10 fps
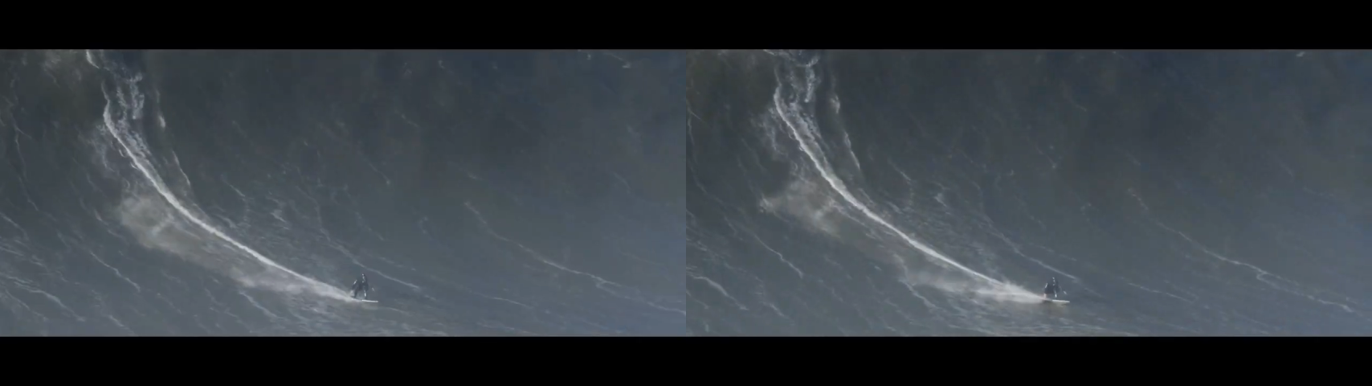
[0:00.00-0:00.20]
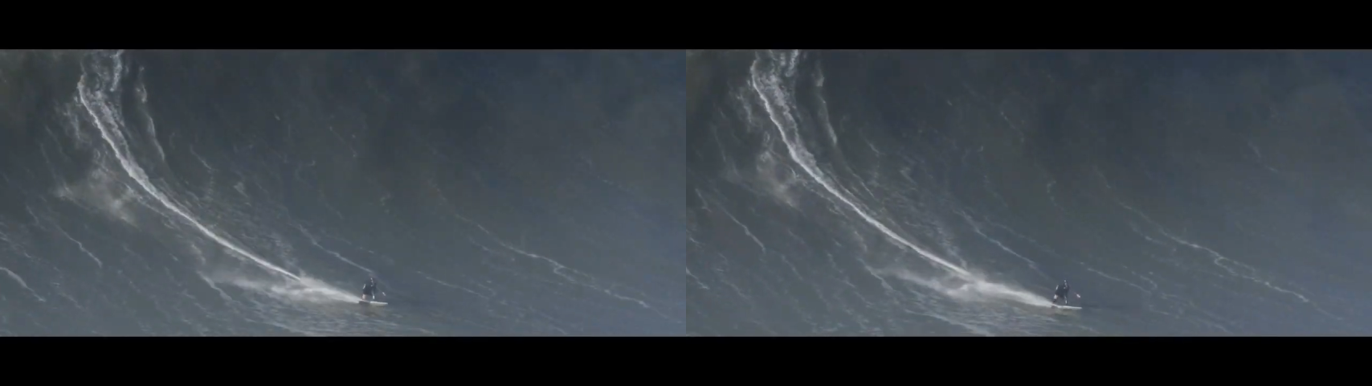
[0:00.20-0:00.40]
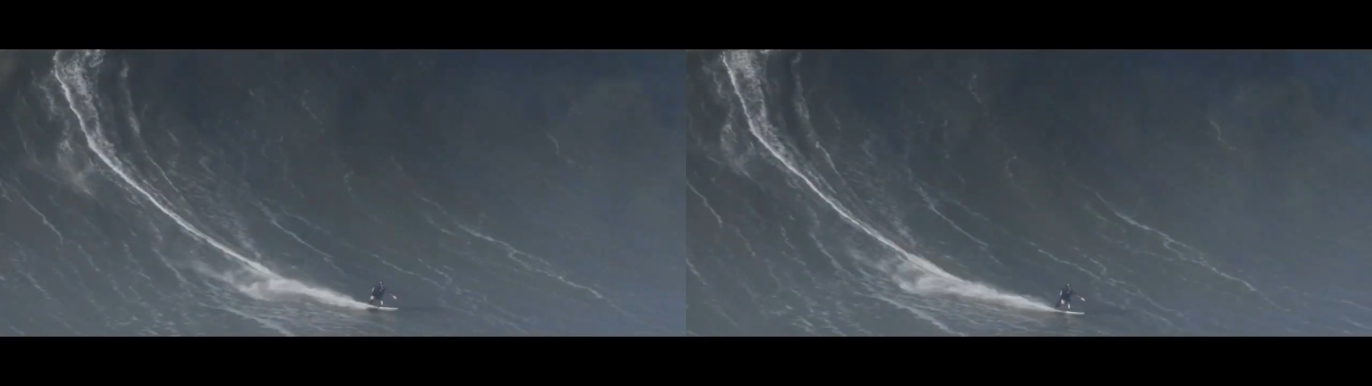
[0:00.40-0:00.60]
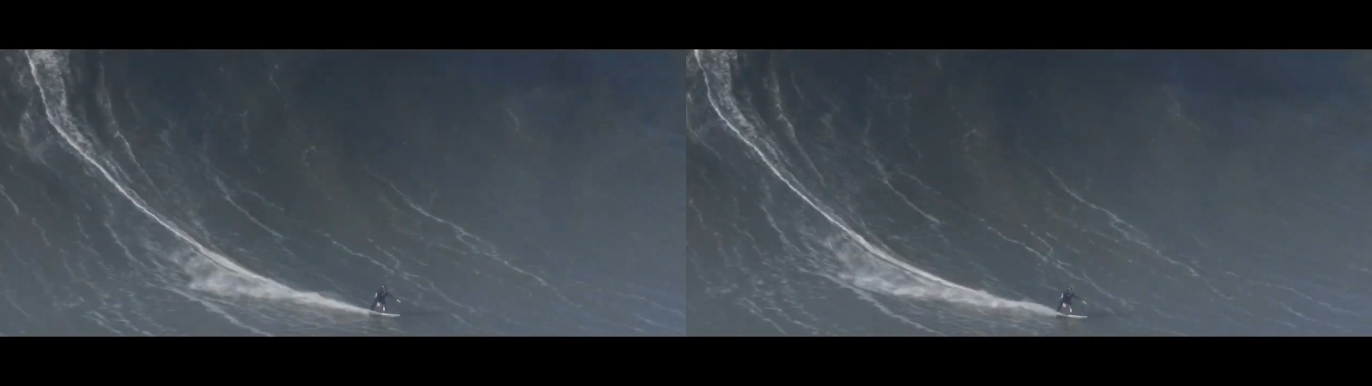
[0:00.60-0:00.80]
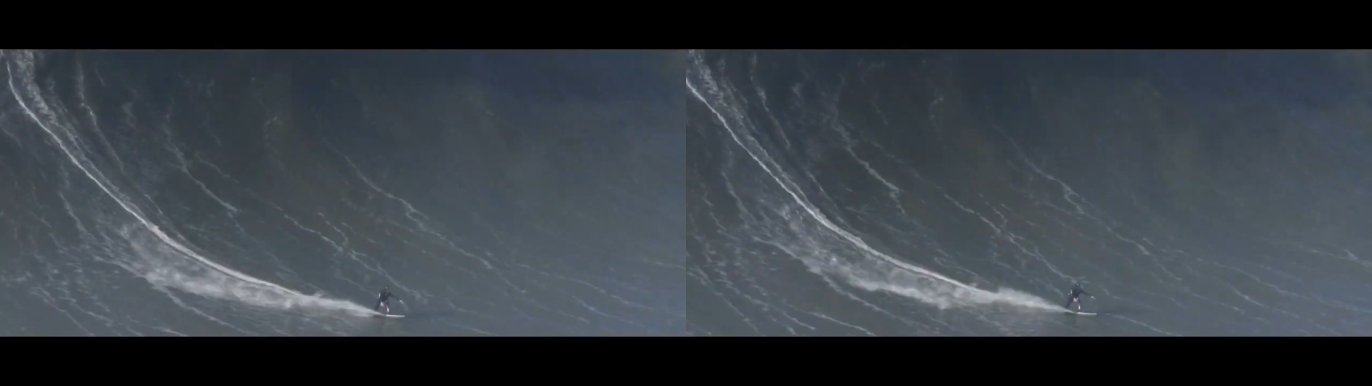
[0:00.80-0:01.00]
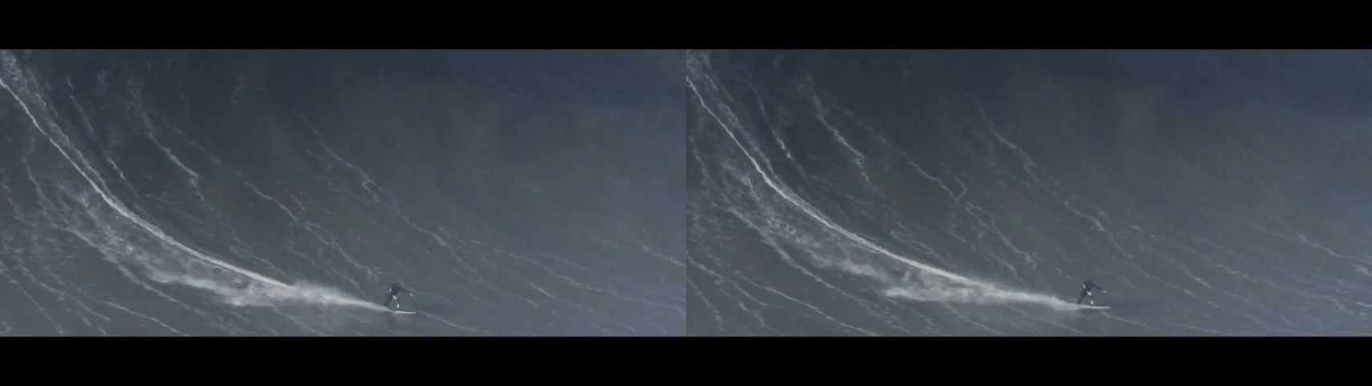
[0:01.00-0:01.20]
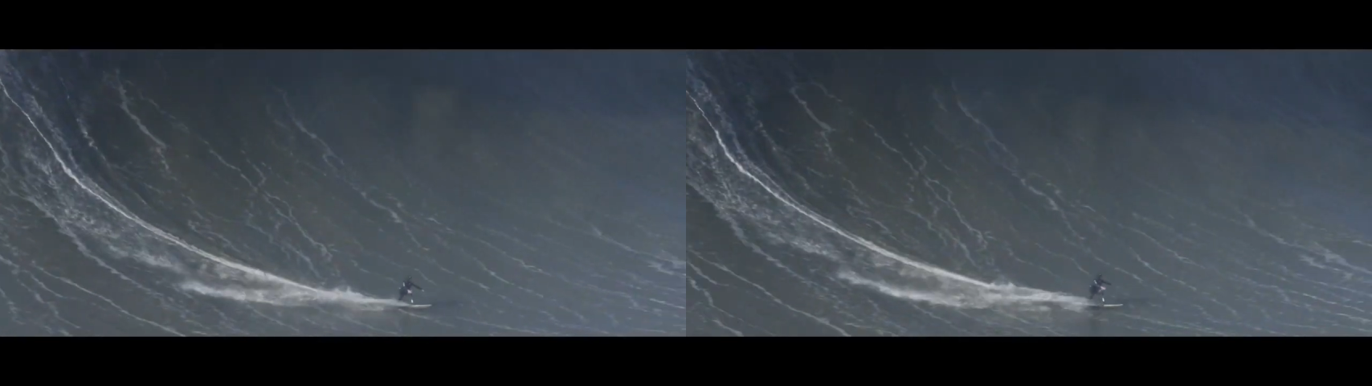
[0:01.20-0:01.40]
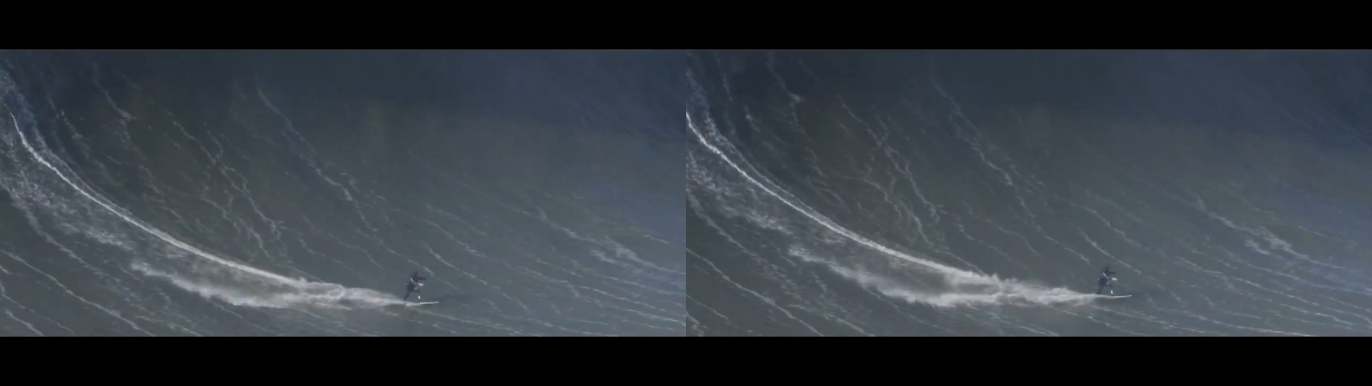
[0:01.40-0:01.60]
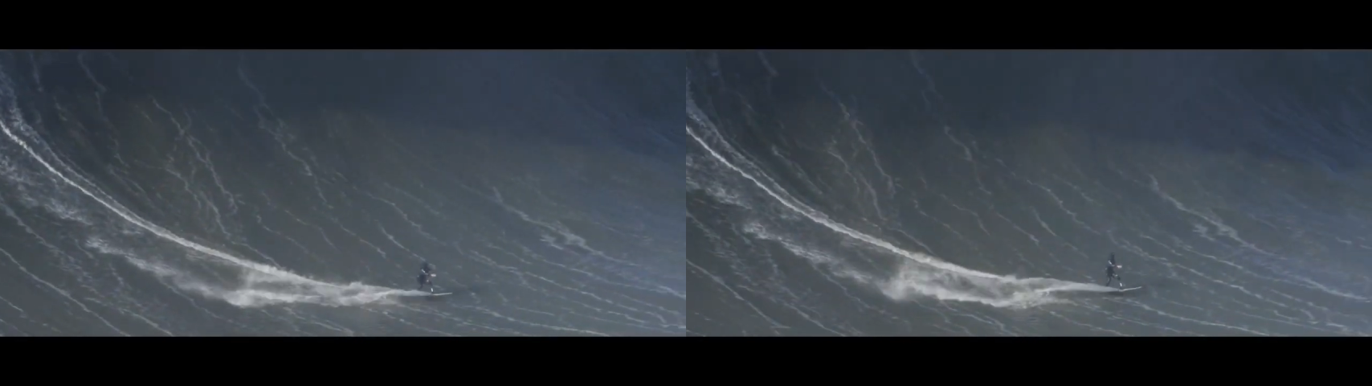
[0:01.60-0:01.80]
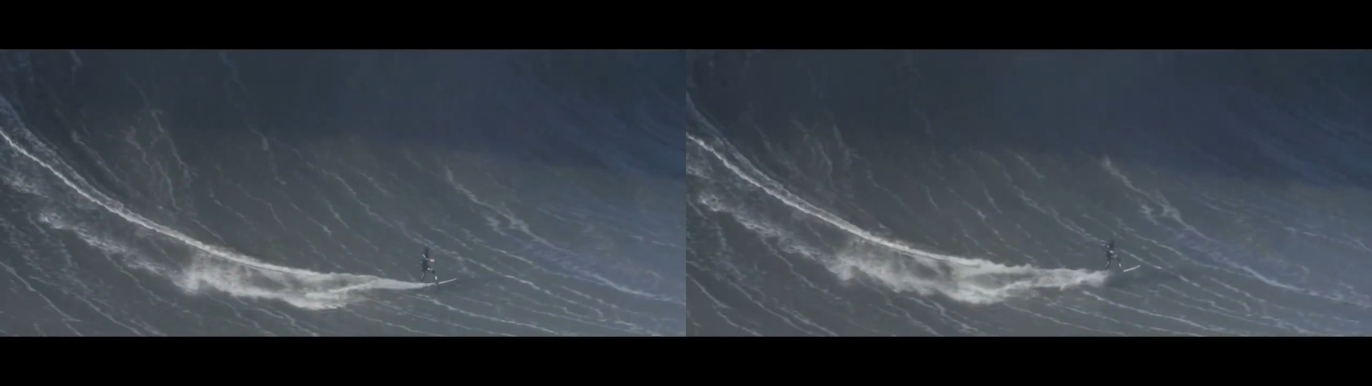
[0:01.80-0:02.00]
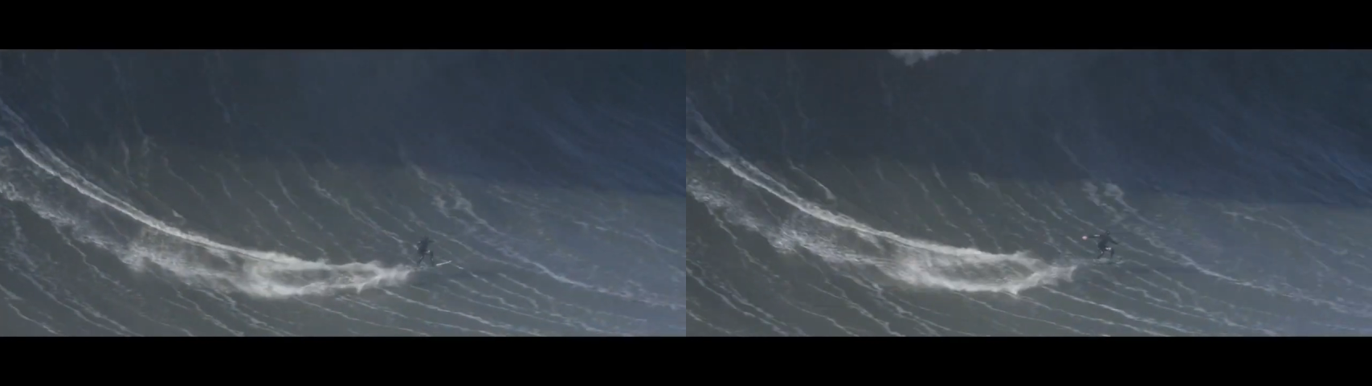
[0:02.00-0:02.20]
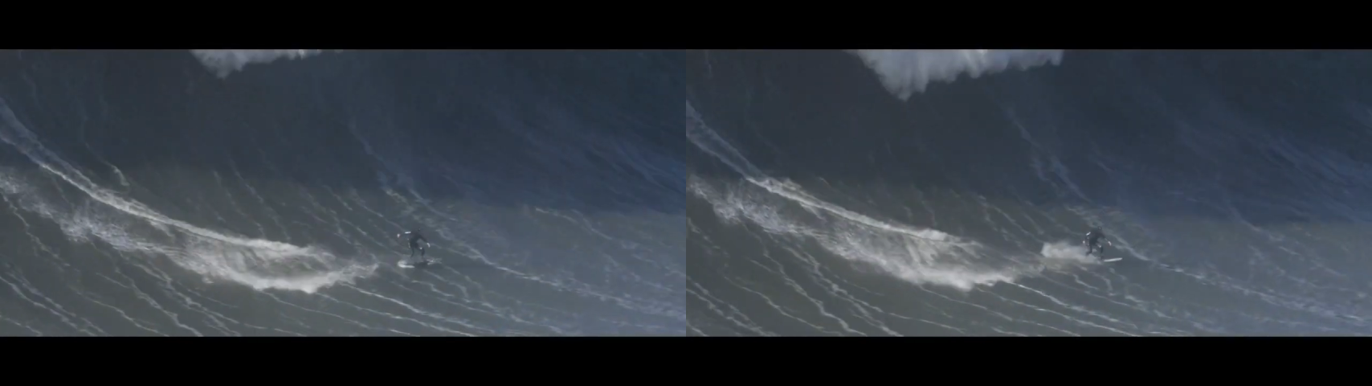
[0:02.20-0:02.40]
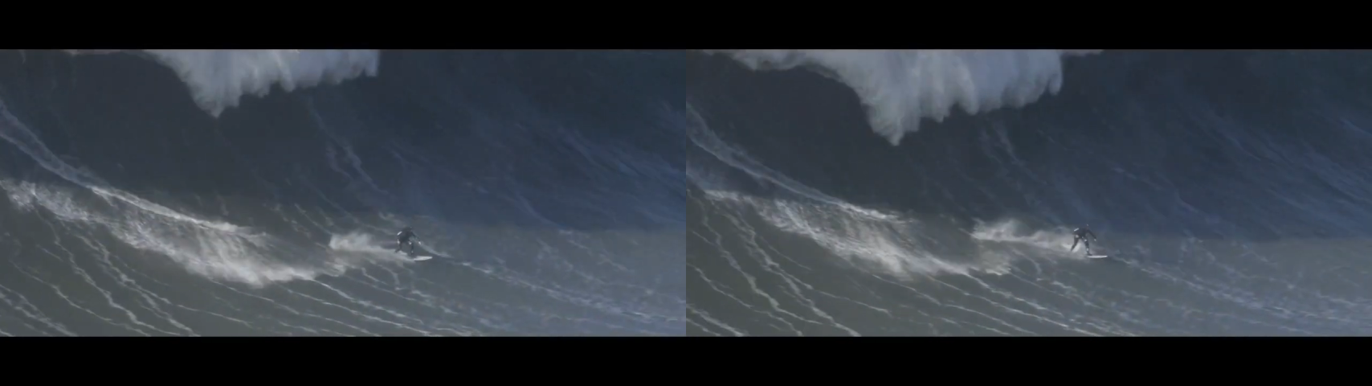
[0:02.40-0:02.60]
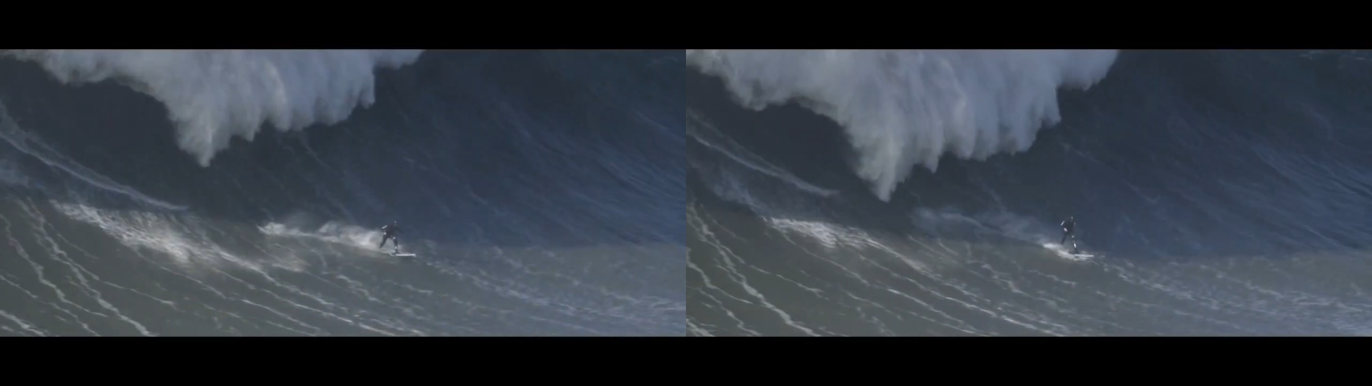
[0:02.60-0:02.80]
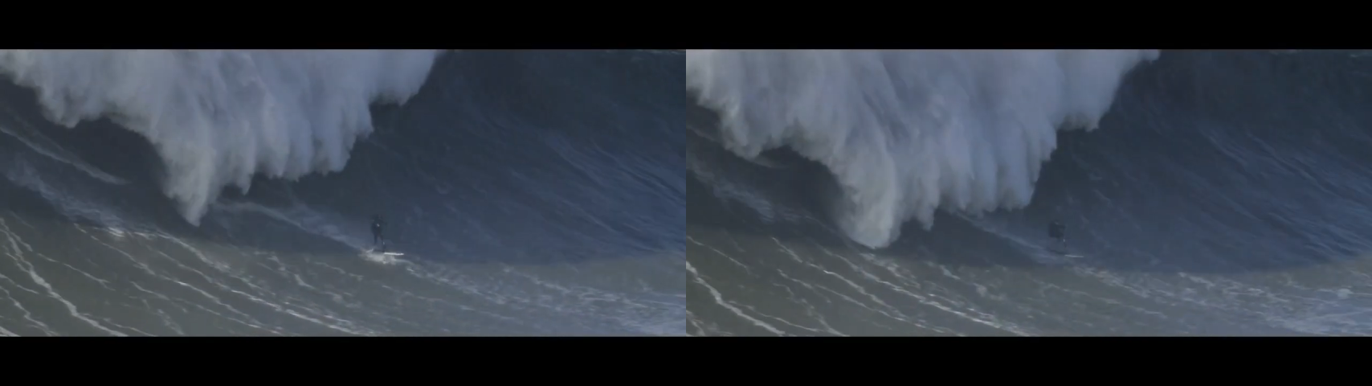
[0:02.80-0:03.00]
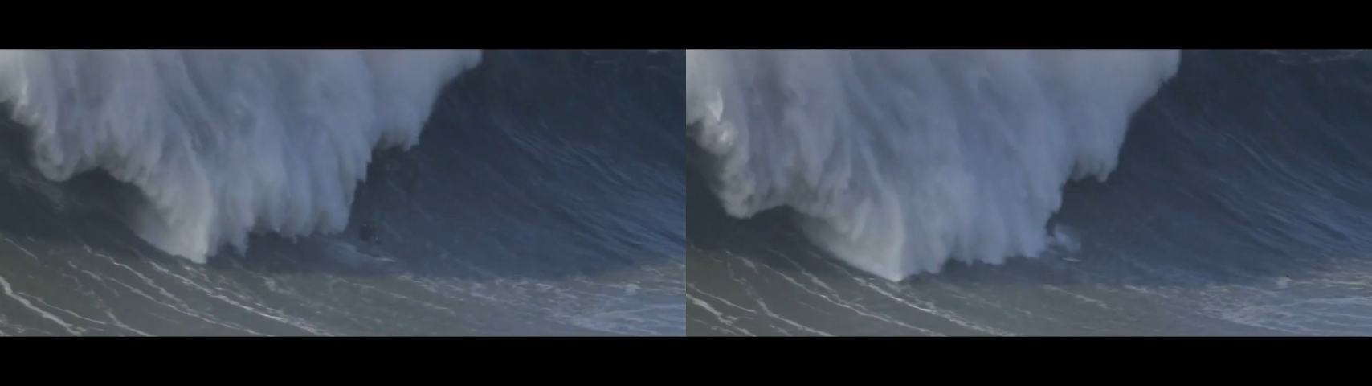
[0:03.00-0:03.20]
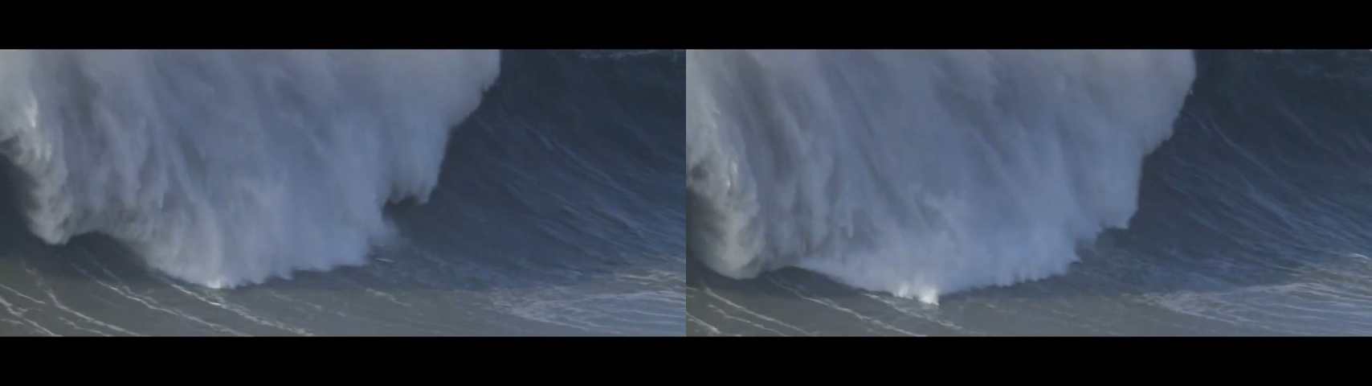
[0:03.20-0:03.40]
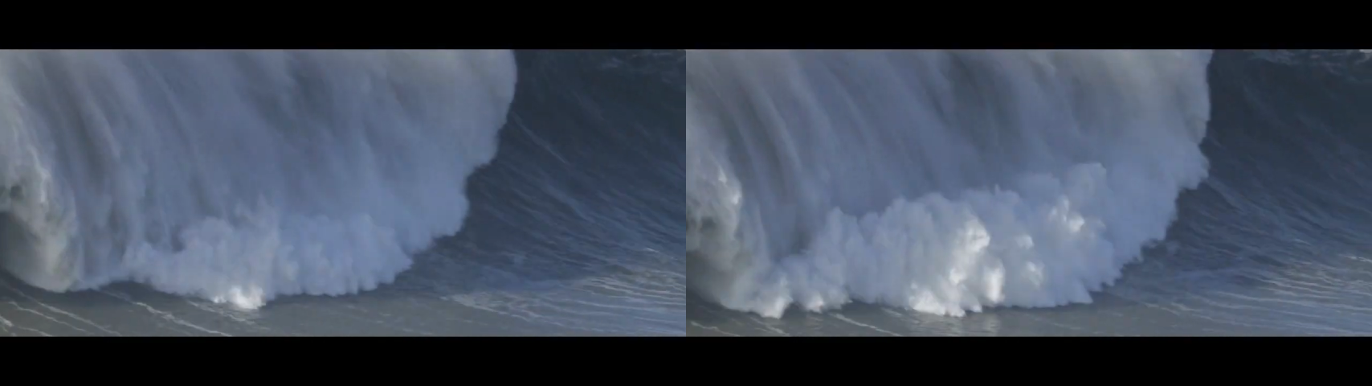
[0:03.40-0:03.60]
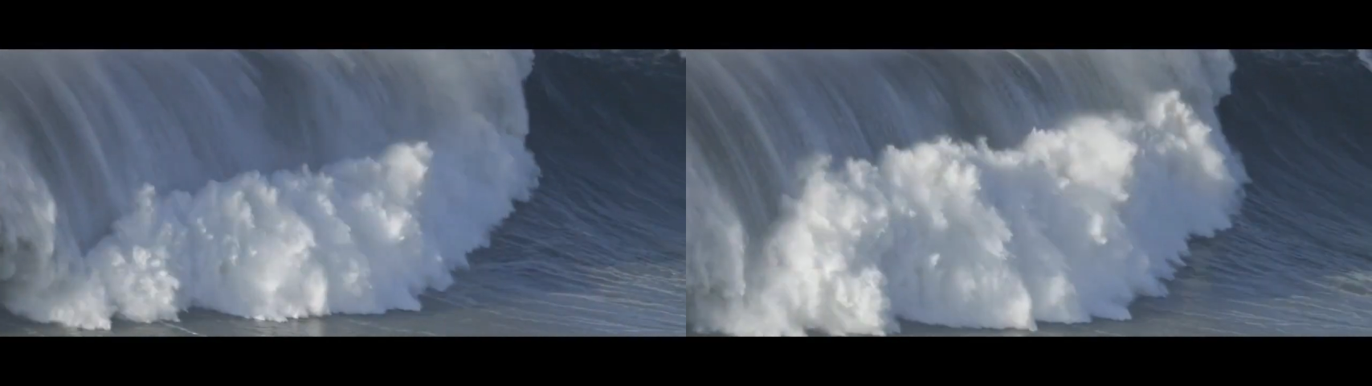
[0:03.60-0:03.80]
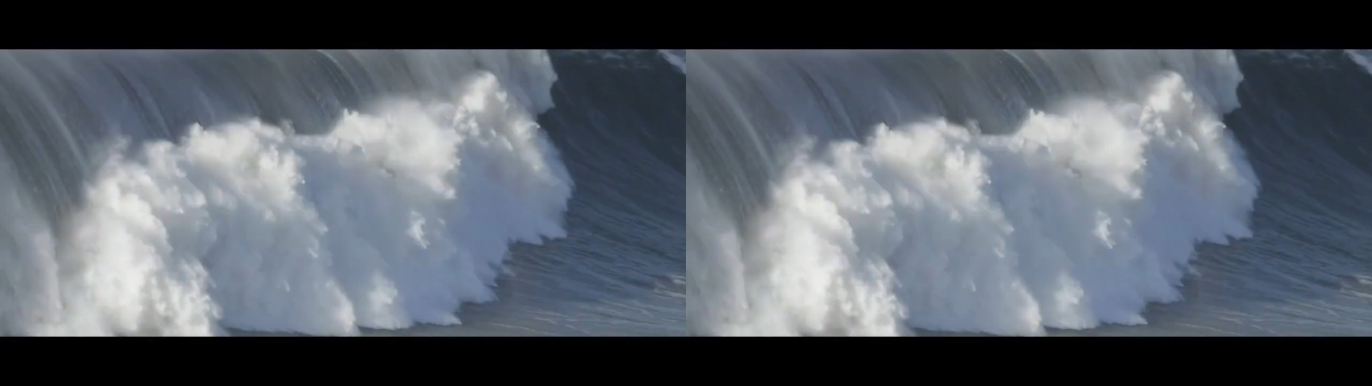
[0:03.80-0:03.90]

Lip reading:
No face is visible, so there are no lips to read.